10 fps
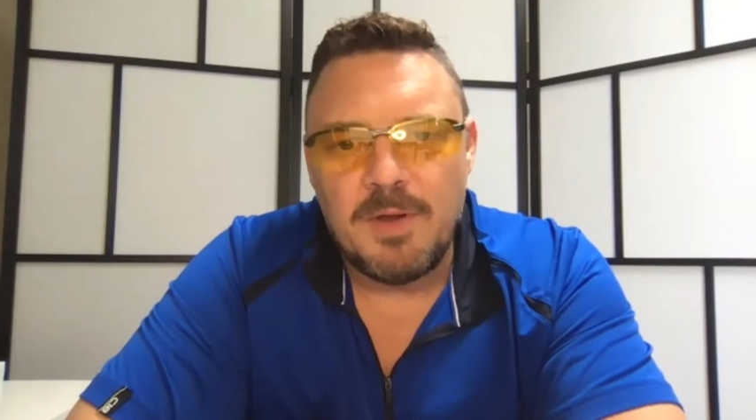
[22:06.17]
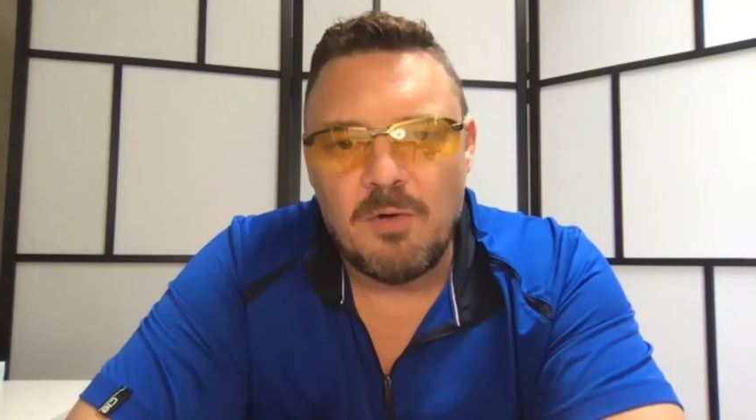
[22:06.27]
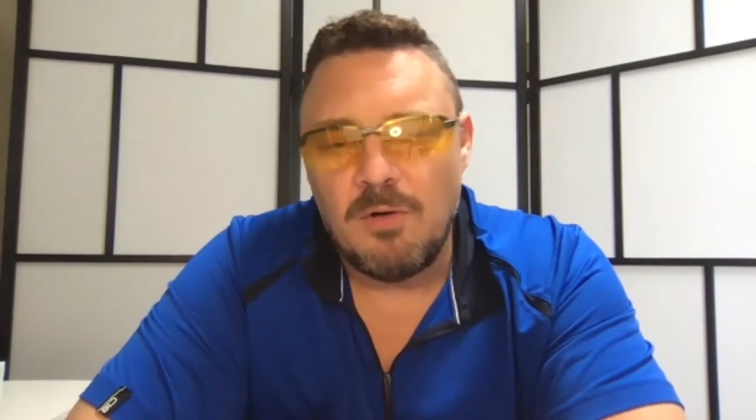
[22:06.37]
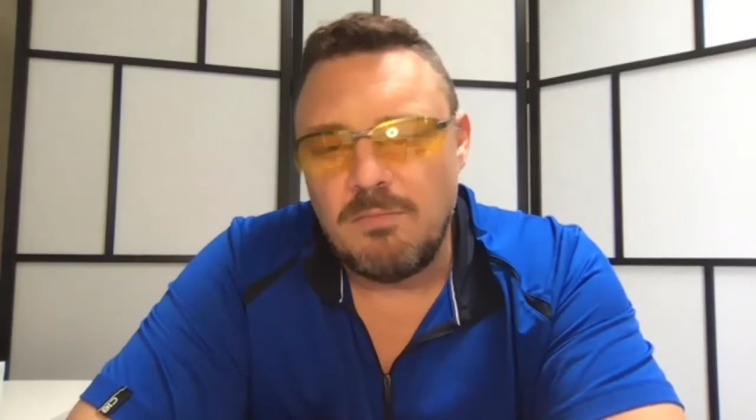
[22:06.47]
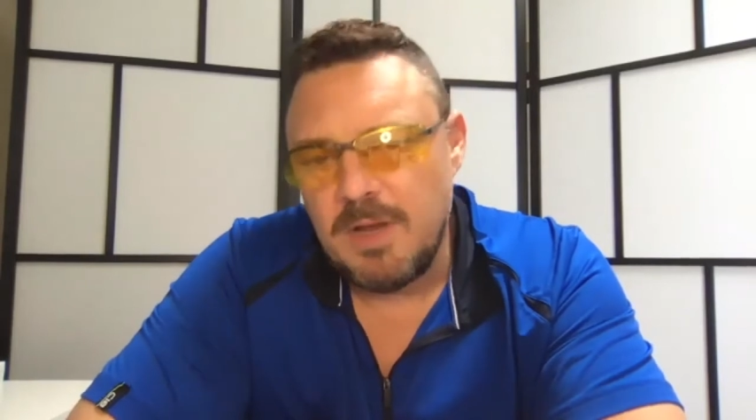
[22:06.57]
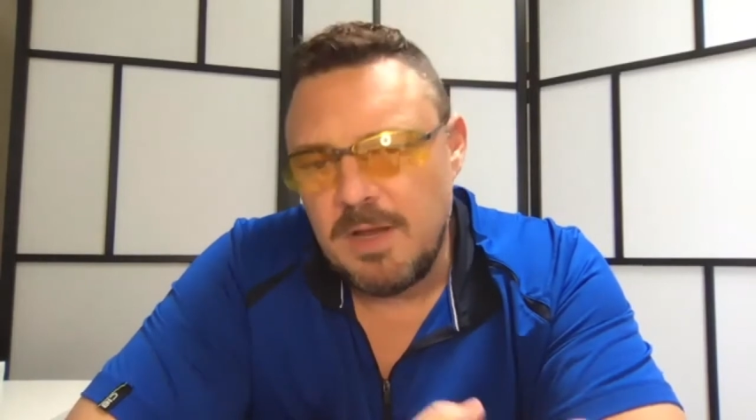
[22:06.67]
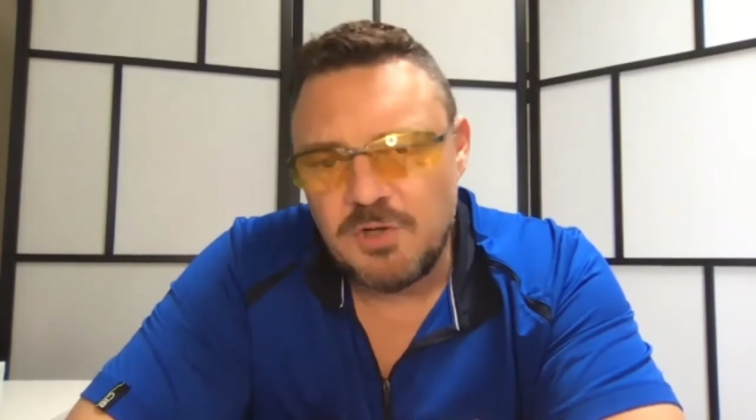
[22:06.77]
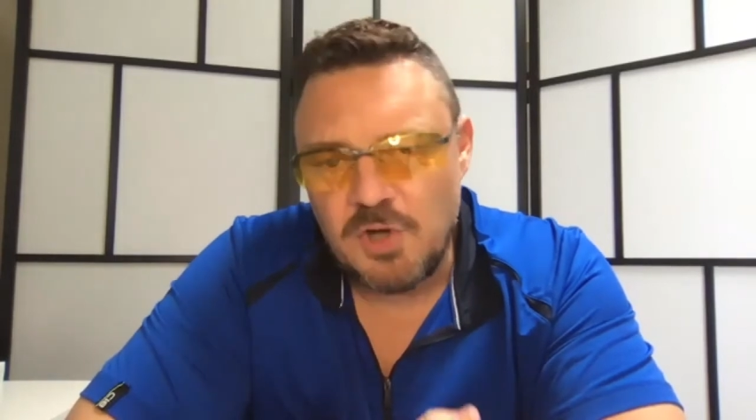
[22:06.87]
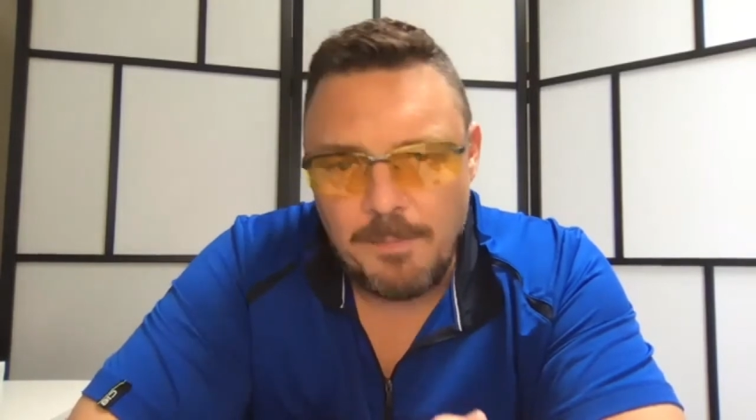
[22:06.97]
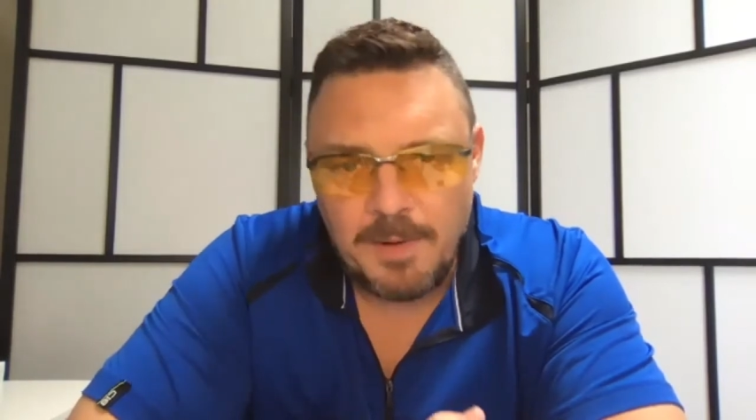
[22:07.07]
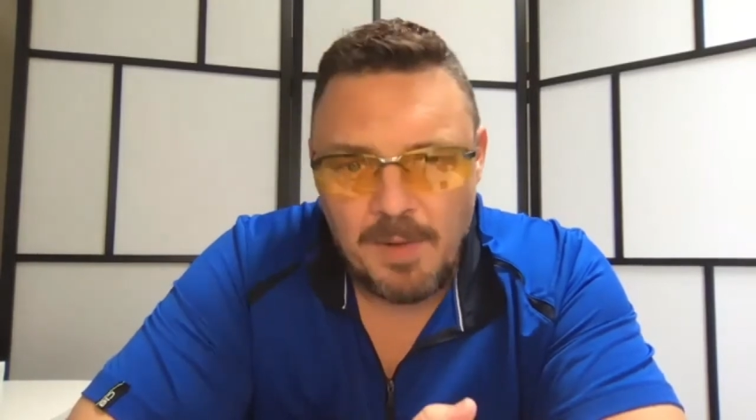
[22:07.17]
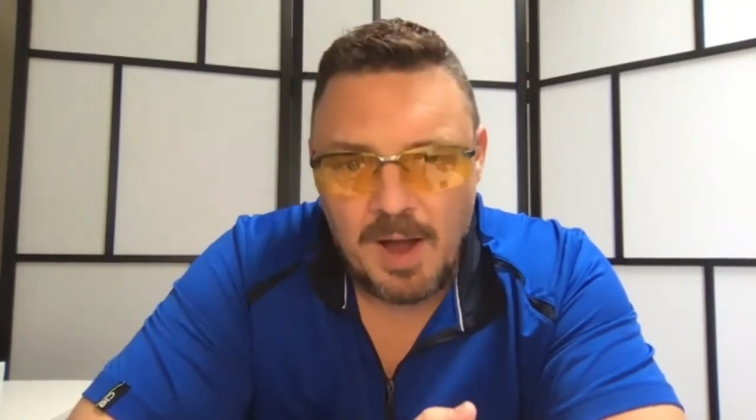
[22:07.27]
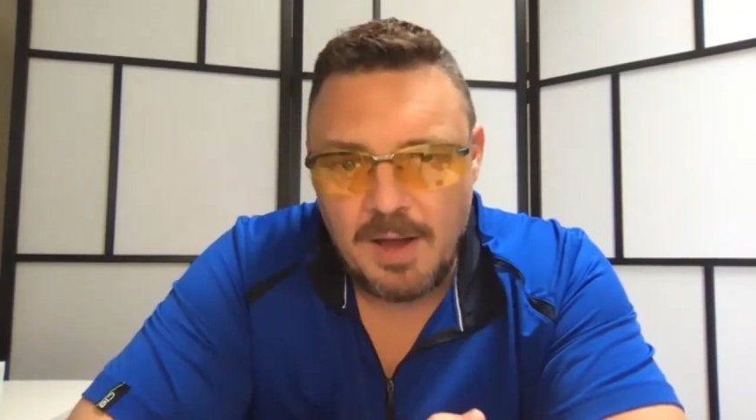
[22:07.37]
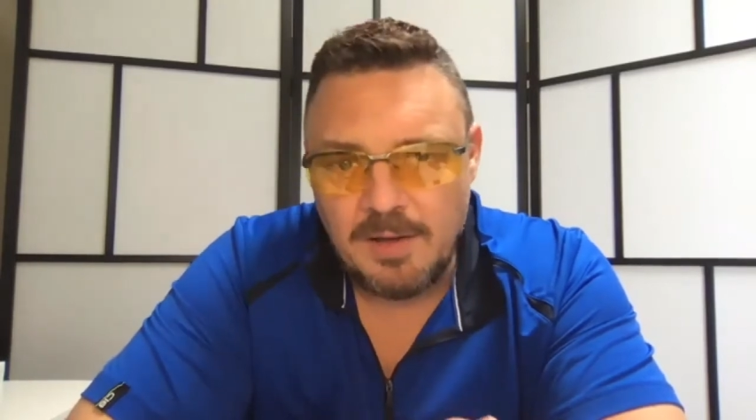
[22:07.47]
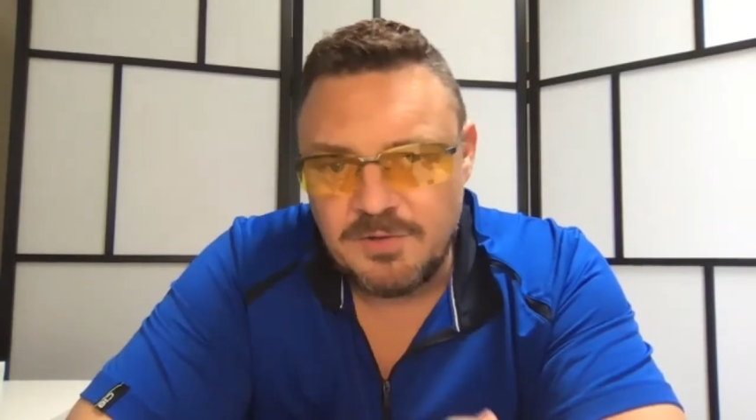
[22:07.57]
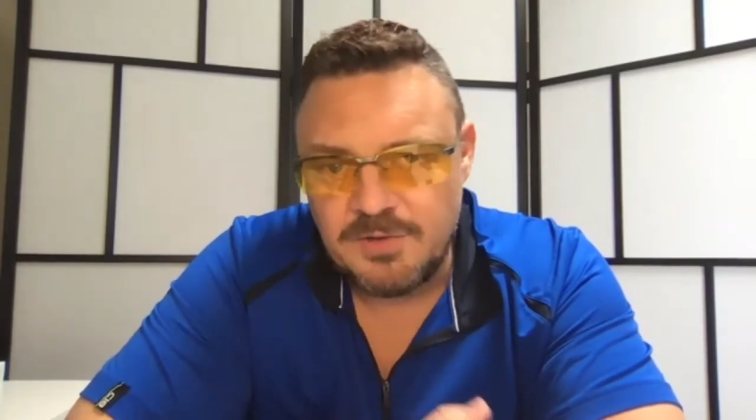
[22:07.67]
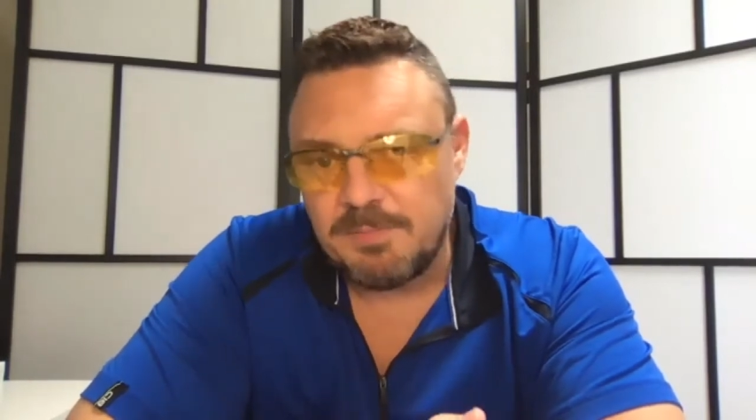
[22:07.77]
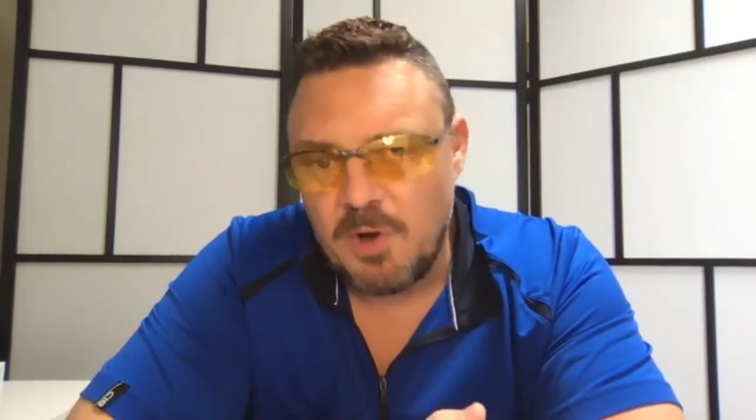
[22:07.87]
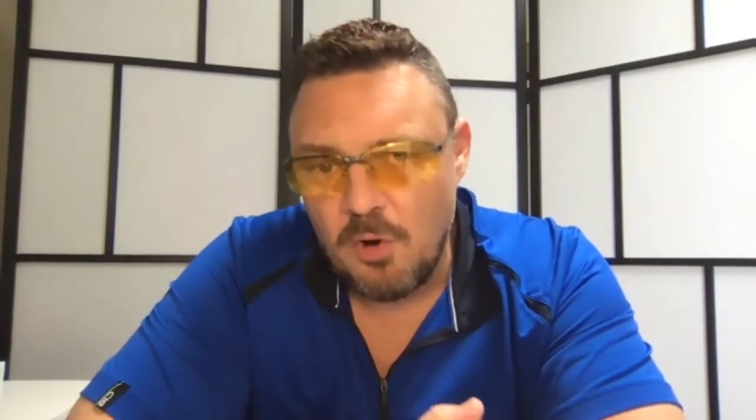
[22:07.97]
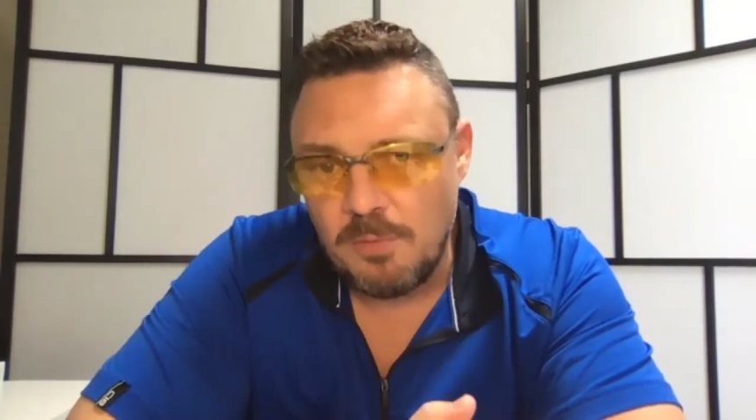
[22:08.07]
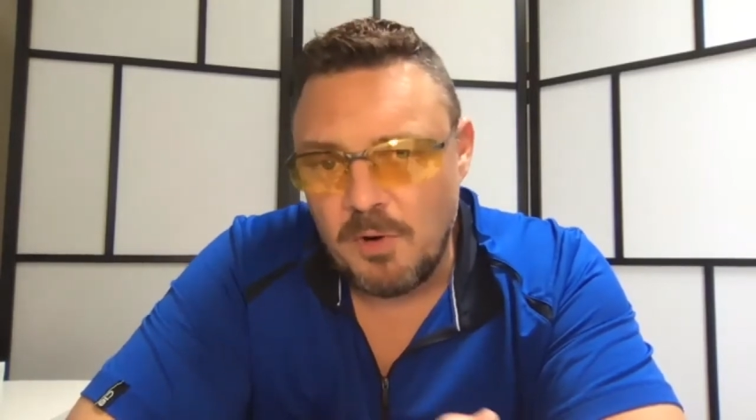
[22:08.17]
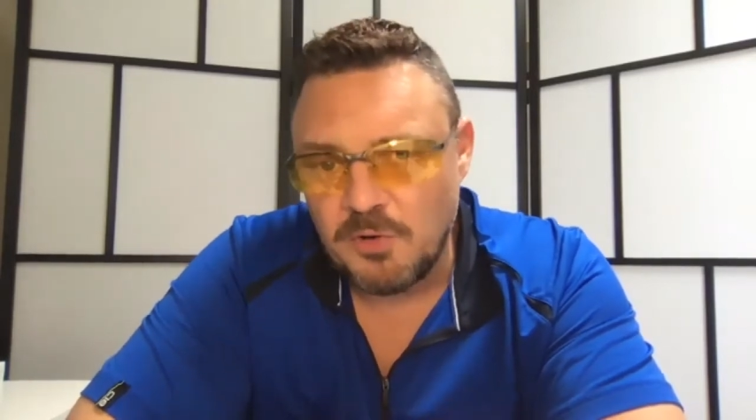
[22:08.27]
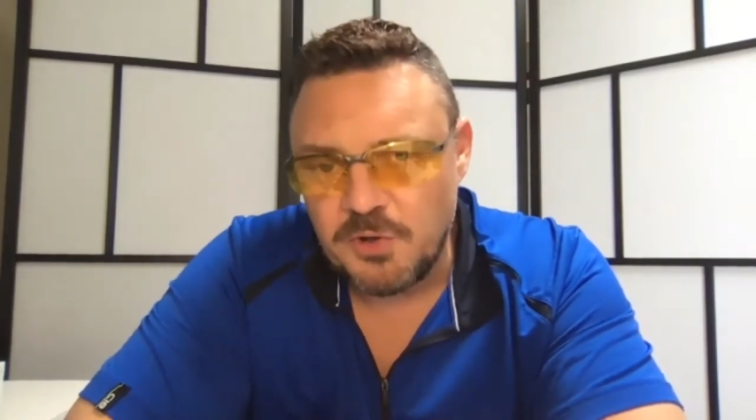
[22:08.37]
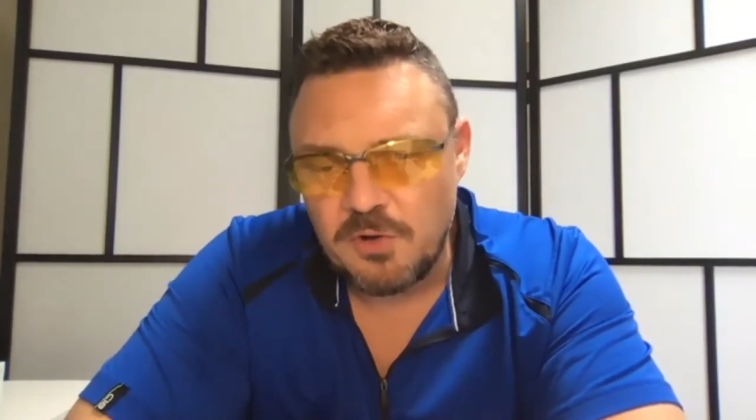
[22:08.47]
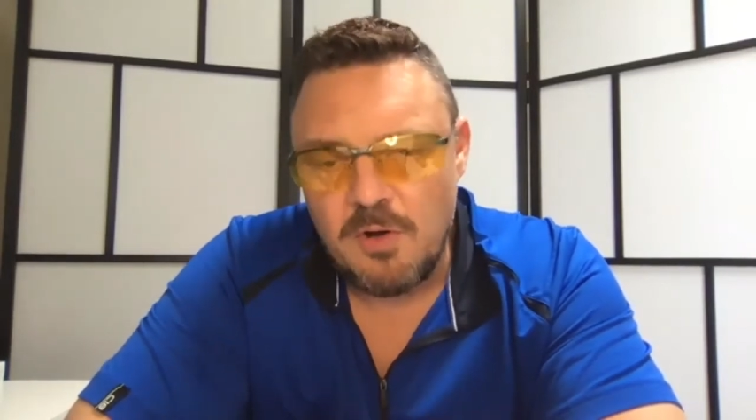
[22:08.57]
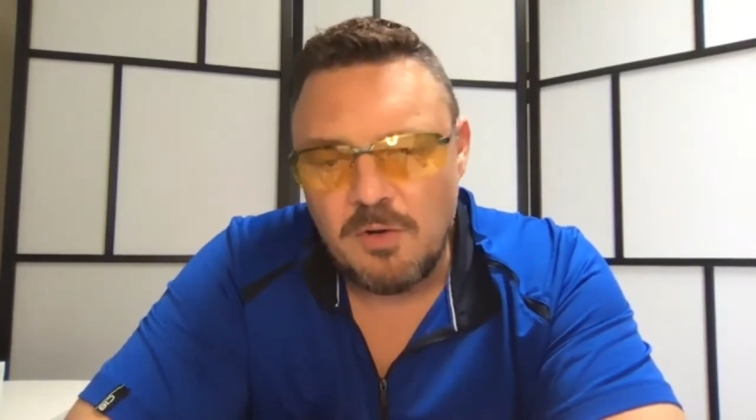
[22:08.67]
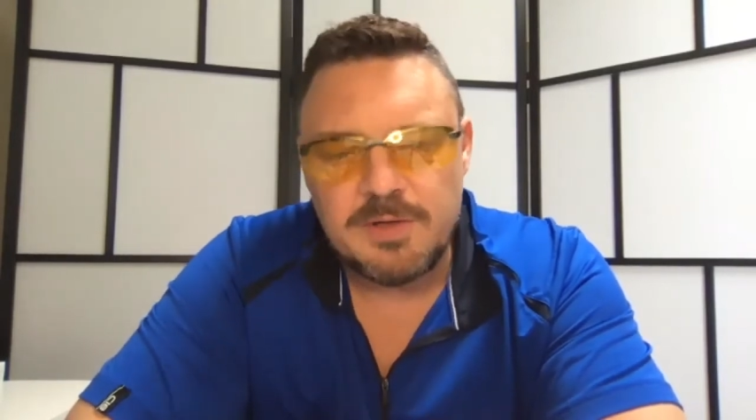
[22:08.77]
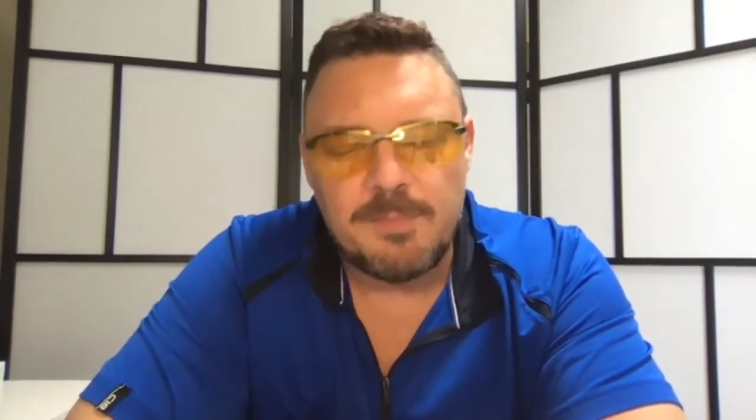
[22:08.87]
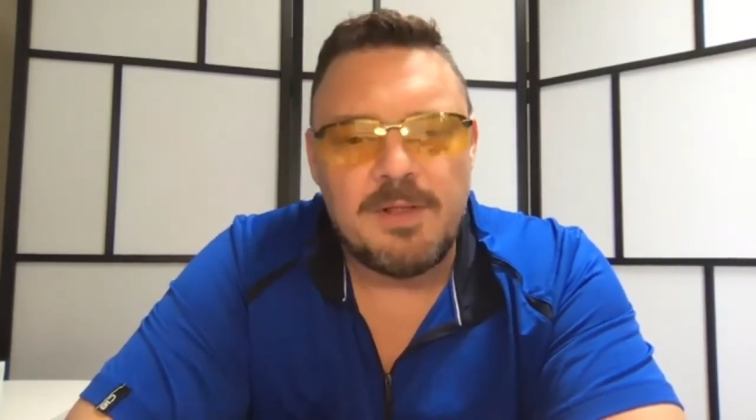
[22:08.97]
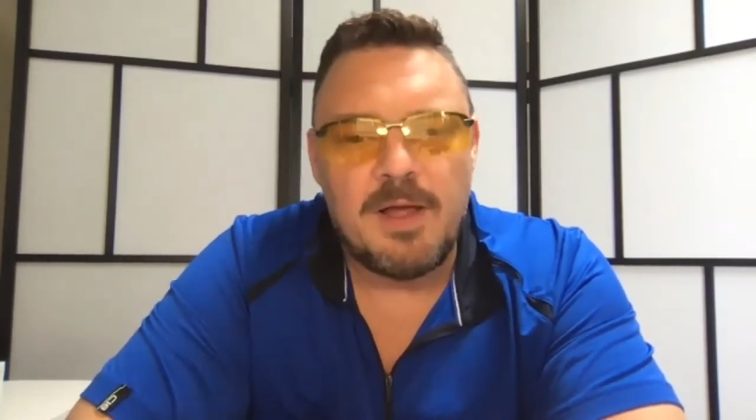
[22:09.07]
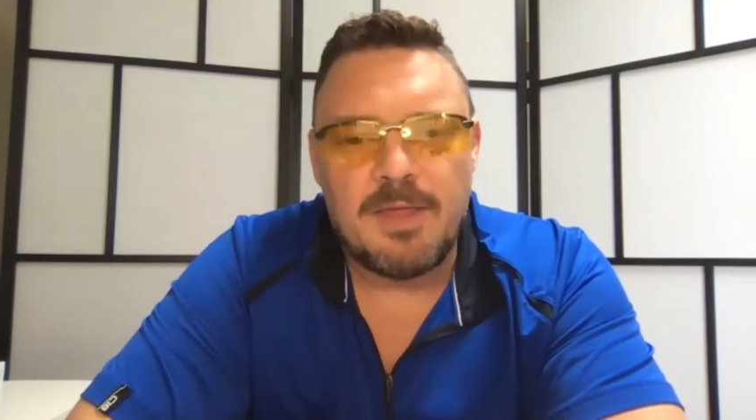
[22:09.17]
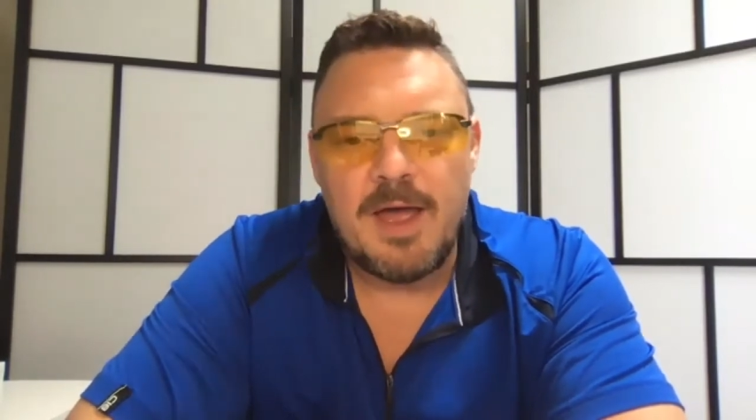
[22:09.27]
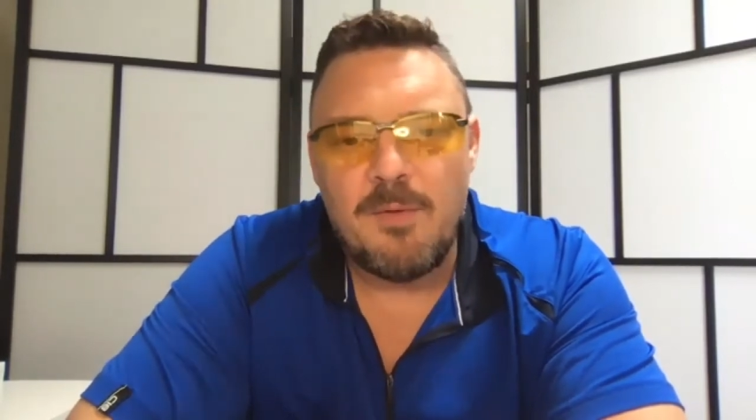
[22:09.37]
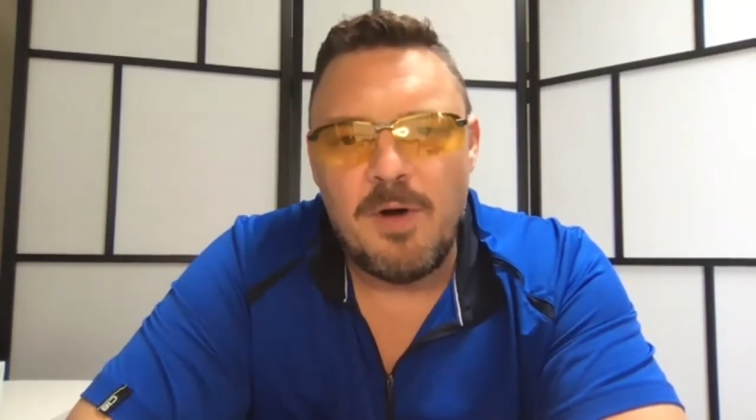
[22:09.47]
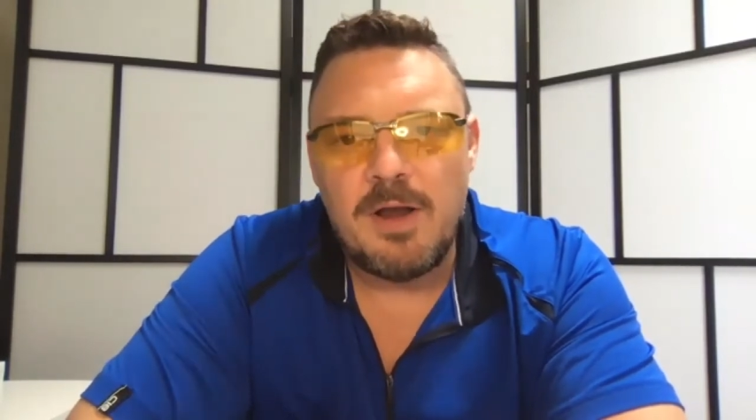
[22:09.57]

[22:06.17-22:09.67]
or shopping by zip code, postal code, something like that, right?